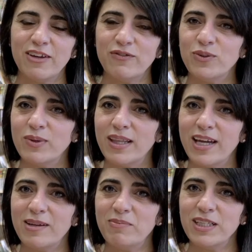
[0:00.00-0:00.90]
if you would
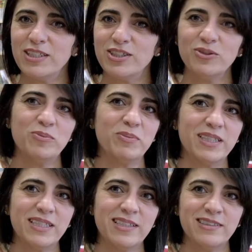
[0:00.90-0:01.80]
like me to,
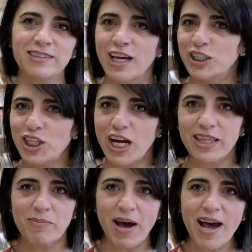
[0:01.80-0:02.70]
please
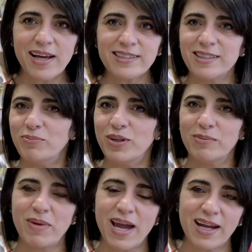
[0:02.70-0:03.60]
check the box and
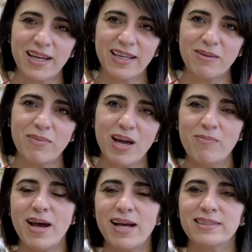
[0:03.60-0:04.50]
put it back in the
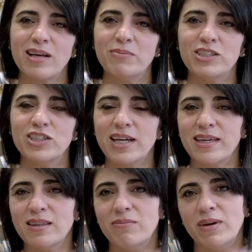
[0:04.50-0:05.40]
mailbox. I'll be
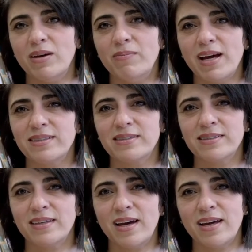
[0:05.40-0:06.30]
checking the
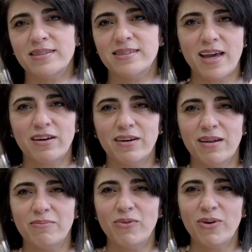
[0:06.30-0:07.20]
mailbox on
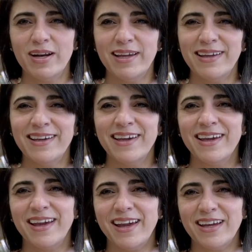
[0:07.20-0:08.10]
Saturday morning.
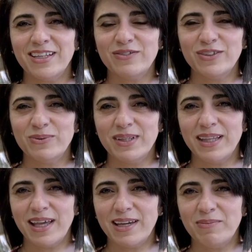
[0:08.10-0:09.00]
And if you
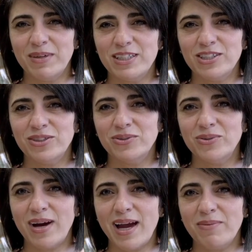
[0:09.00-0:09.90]
would like me
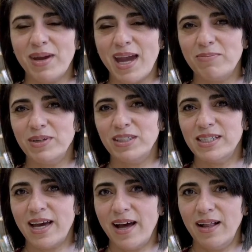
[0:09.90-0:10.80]
to, I'm happy
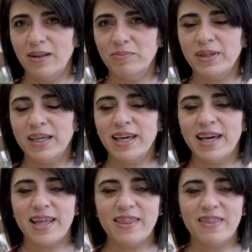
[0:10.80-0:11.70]
to help.
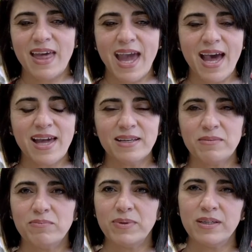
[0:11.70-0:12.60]

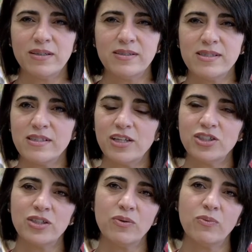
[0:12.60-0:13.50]
That builds
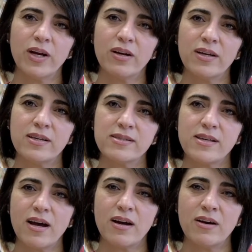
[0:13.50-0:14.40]
such an
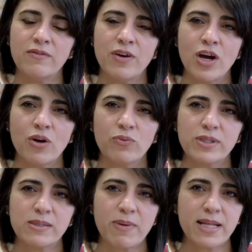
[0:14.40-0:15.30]
awareness of
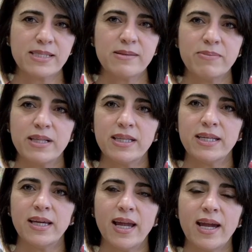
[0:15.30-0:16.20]

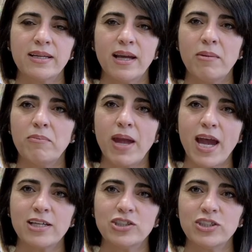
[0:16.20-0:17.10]
responsibility and
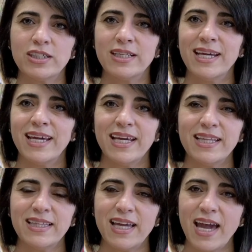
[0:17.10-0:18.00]
compassion
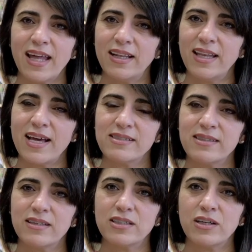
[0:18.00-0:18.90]
in the
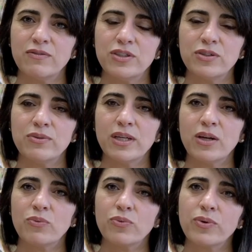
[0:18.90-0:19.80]
adolescent of
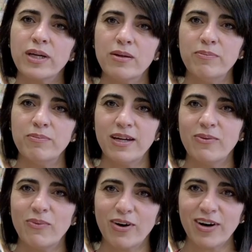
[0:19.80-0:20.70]
doing real big
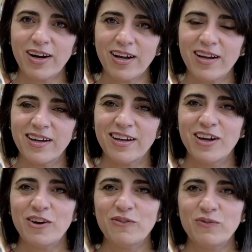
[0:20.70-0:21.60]
work
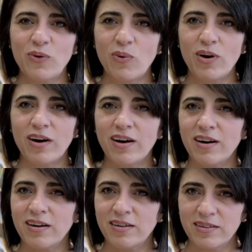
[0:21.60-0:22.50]
for